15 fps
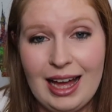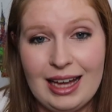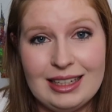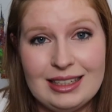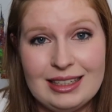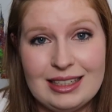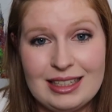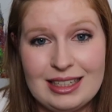
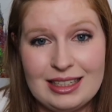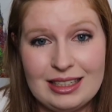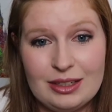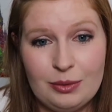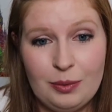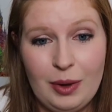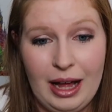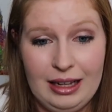and
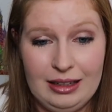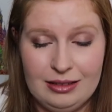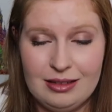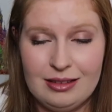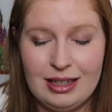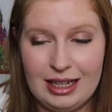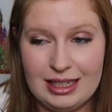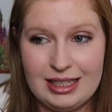
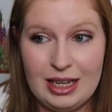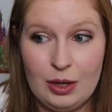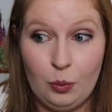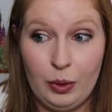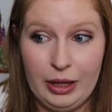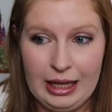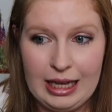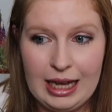well, I say
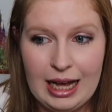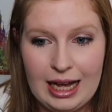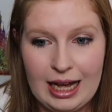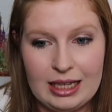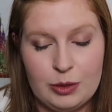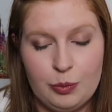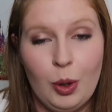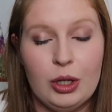we,
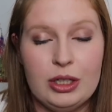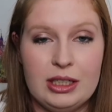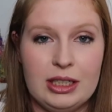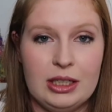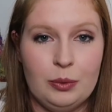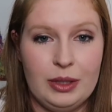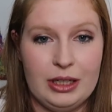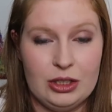I spotted it
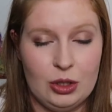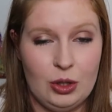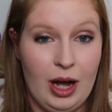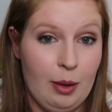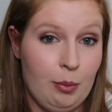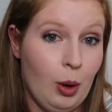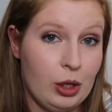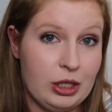in the window,
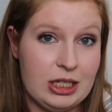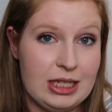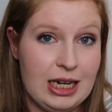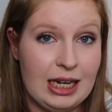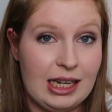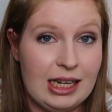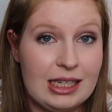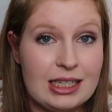I pointed
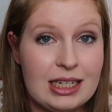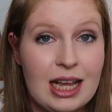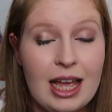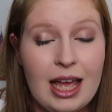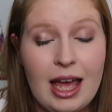at it.